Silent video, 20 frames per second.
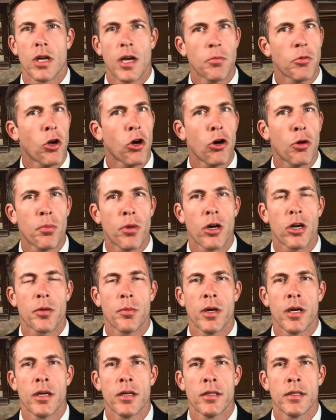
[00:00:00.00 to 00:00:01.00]
I'm Carl
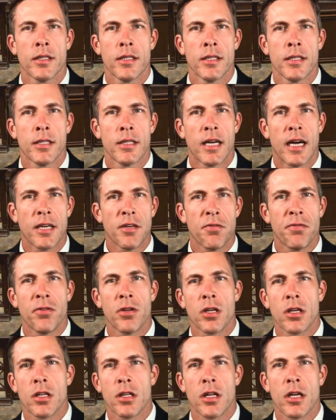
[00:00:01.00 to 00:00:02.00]
Barkemeyer. I
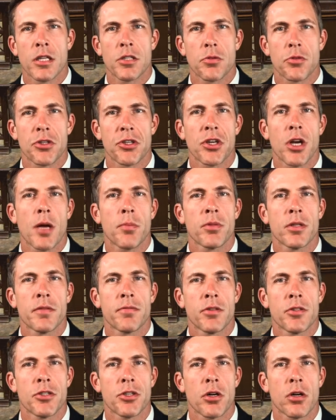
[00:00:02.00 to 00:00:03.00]
defend clients with
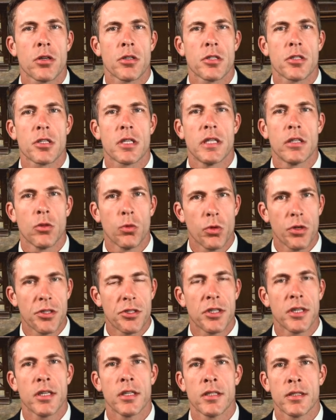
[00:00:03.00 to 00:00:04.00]
shoplifting charges in
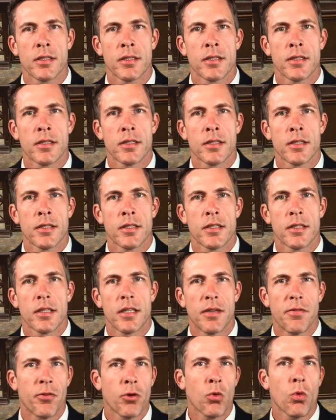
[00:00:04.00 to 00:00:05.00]
Louisiana.
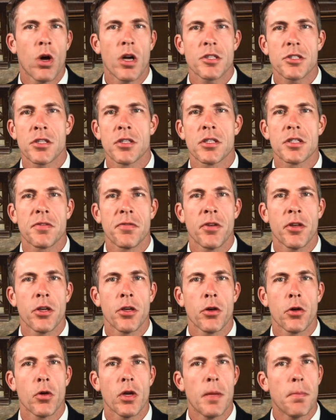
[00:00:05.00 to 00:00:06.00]
If you're watching this
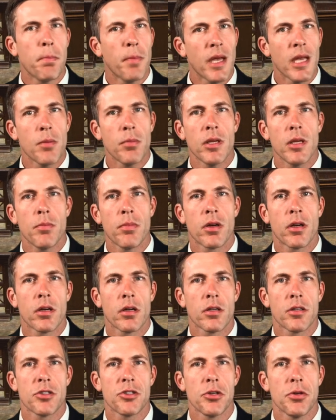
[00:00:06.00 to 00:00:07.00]
video, it may be
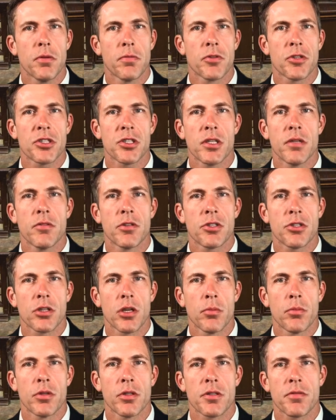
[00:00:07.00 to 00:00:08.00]
because you've received a
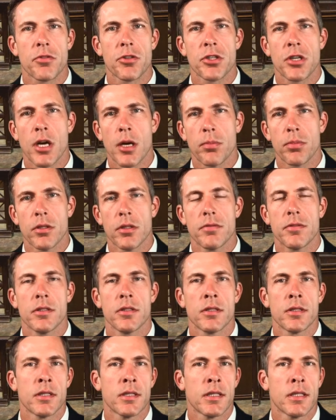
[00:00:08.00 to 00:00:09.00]
summons for shoplifting.
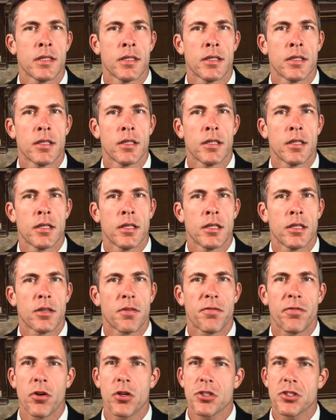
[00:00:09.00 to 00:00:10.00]
The
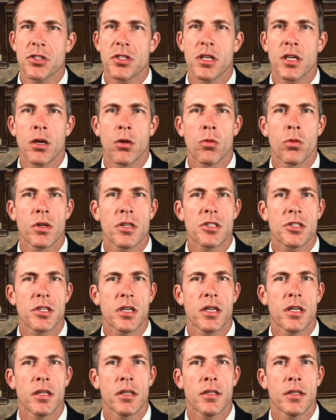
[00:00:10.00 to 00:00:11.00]
first thing I want to
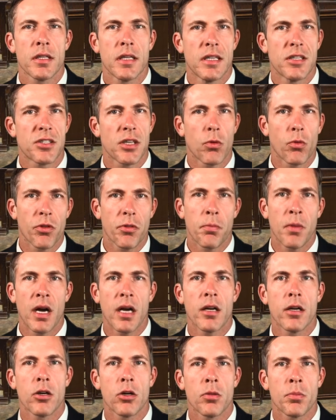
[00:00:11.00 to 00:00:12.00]
say is that with my
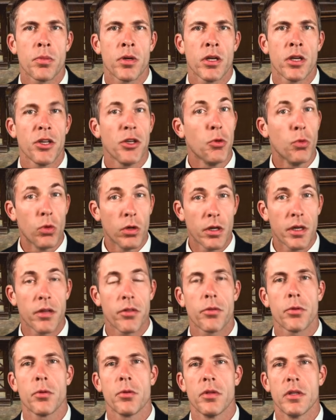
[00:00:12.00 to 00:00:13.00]
help, you will get
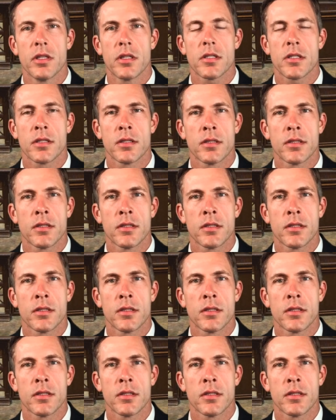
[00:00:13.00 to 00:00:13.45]
through this.